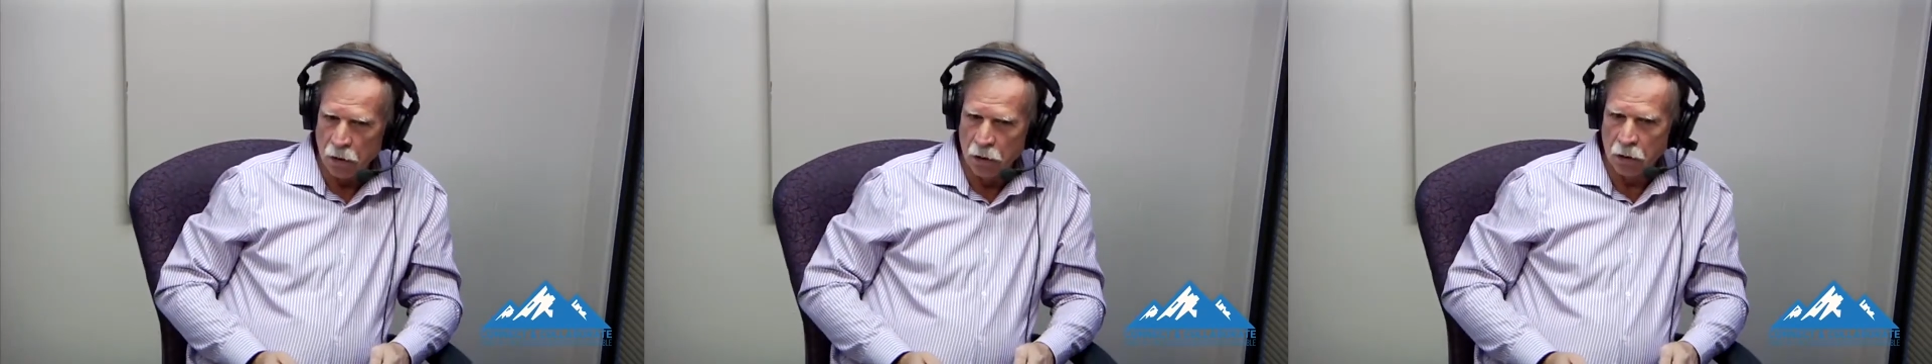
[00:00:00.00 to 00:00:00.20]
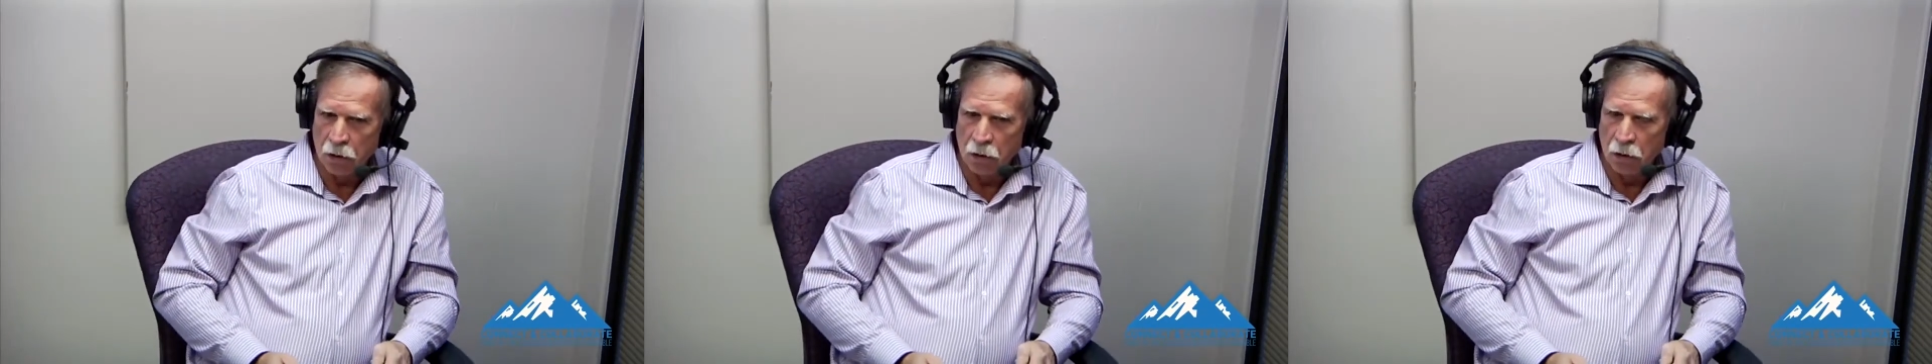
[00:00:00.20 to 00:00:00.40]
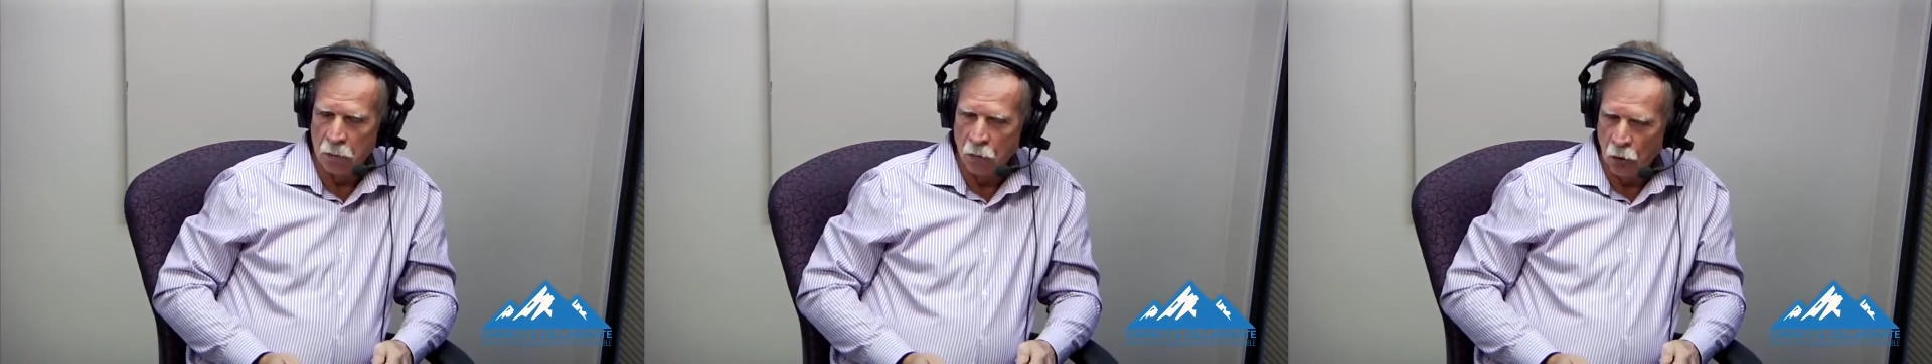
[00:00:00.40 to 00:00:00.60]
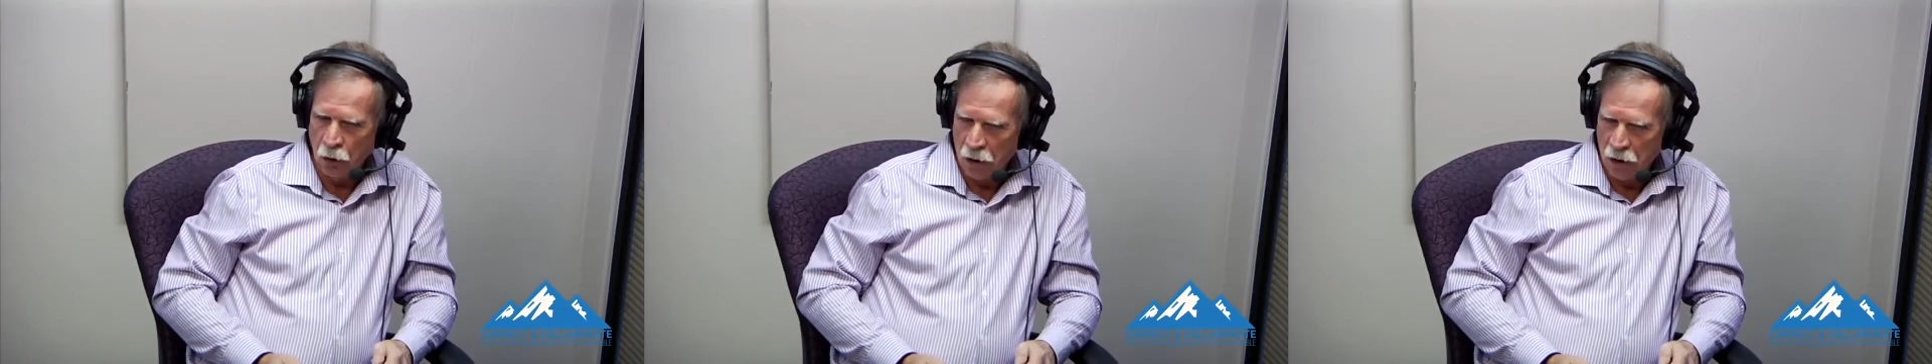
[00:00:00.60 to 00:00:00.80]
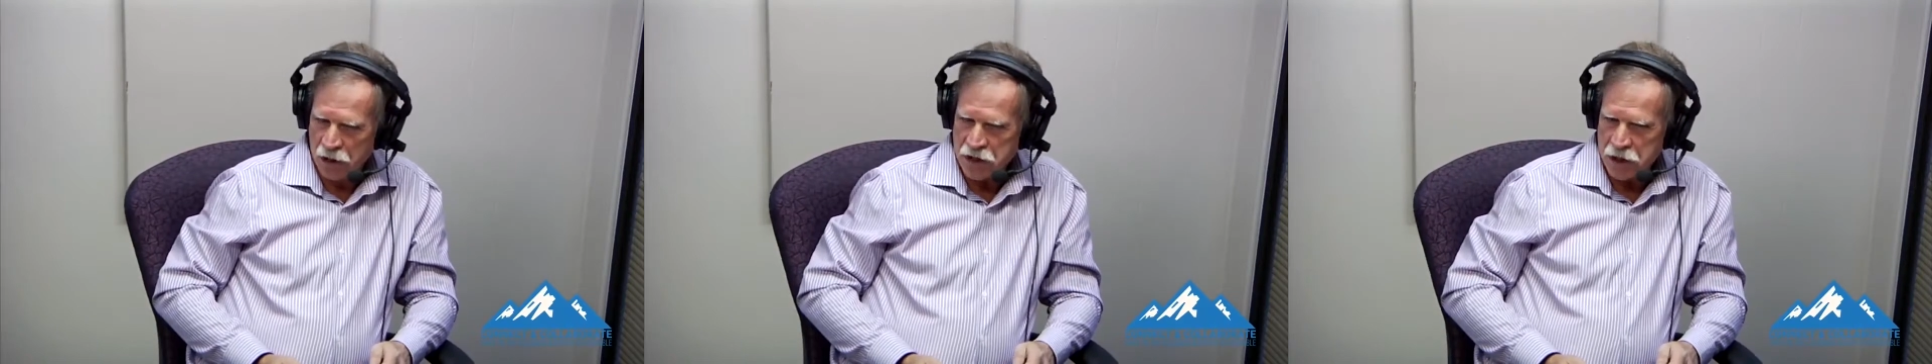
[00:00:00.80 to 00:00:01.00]
are
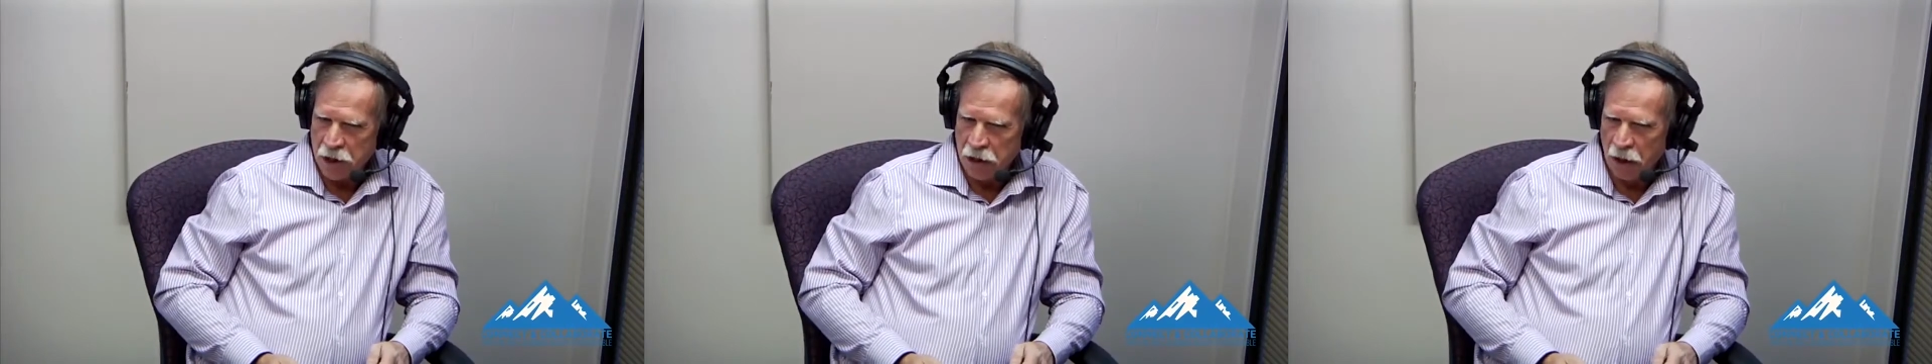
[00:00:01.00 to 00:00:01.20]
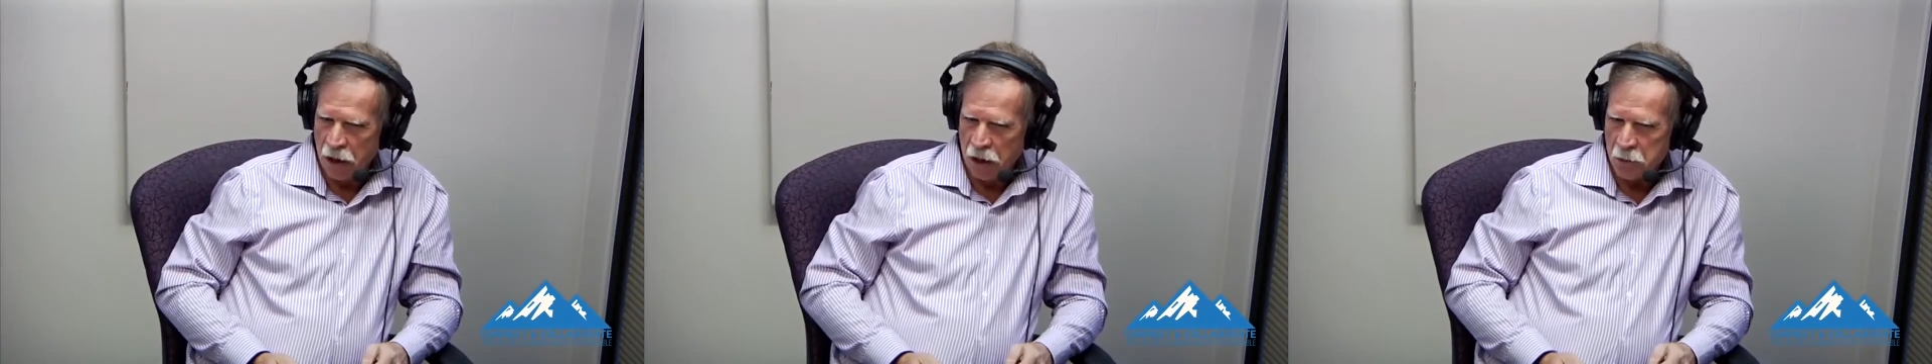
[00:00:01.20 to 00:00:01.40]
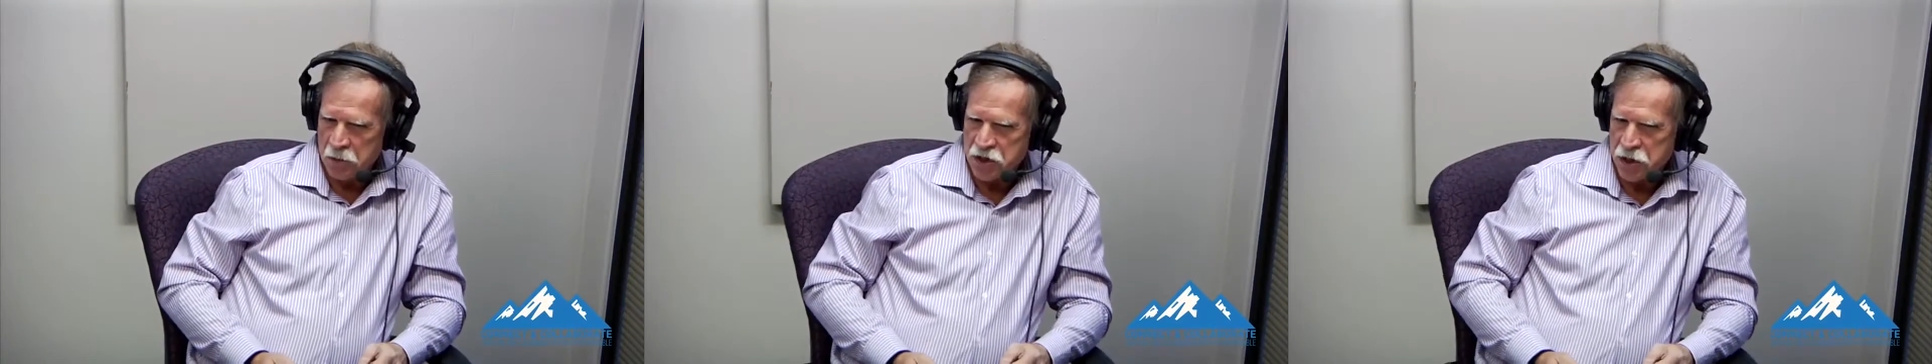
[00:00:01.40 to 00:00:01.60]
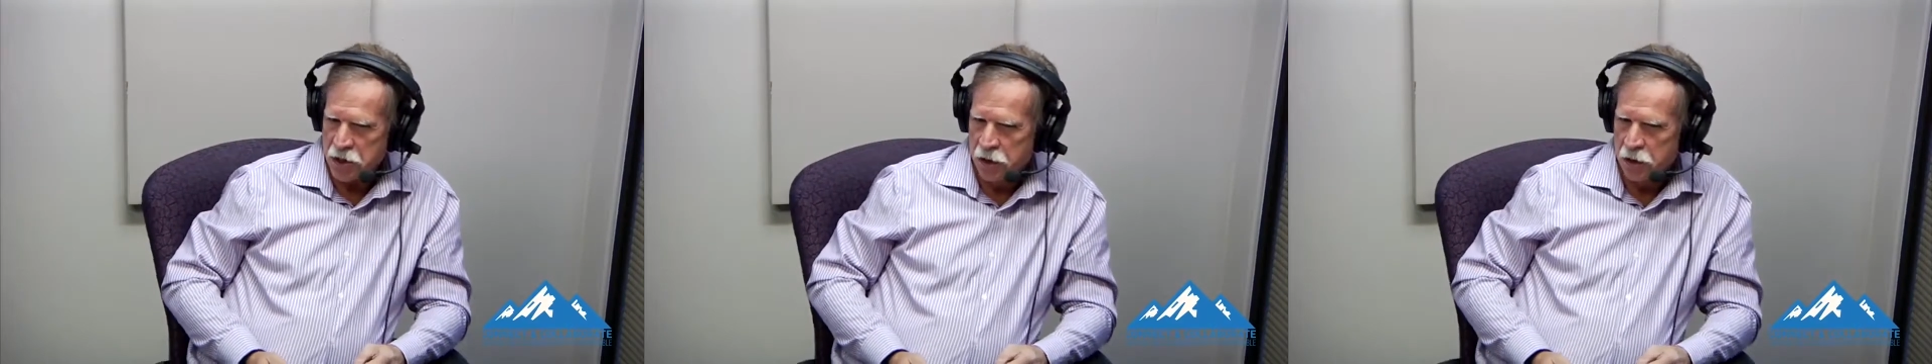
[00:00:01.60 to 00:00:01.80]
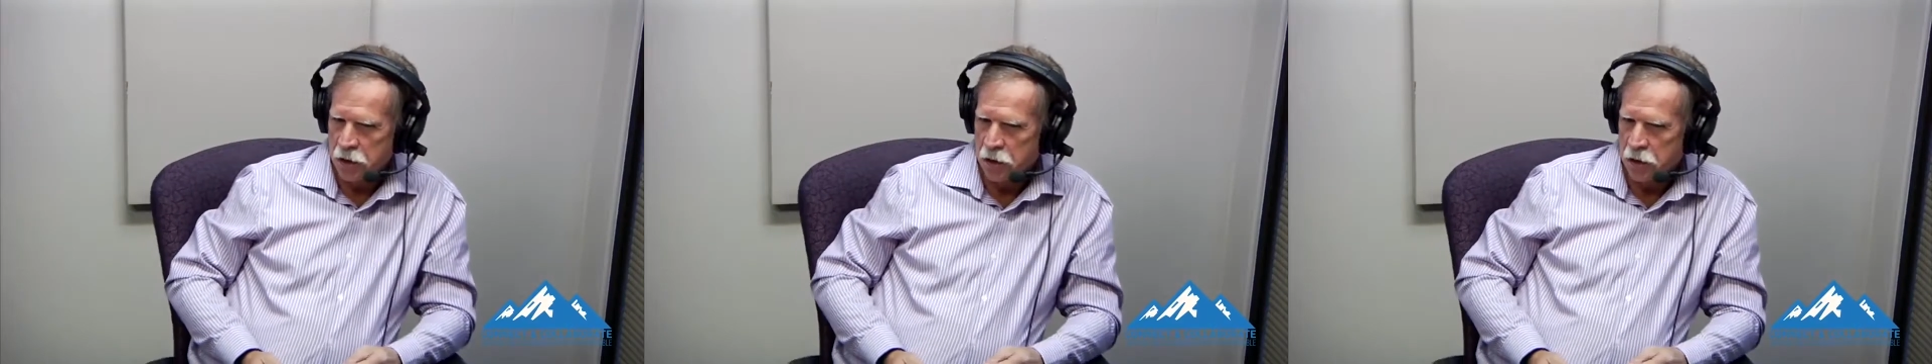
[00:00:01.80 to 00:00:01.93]
more or less games.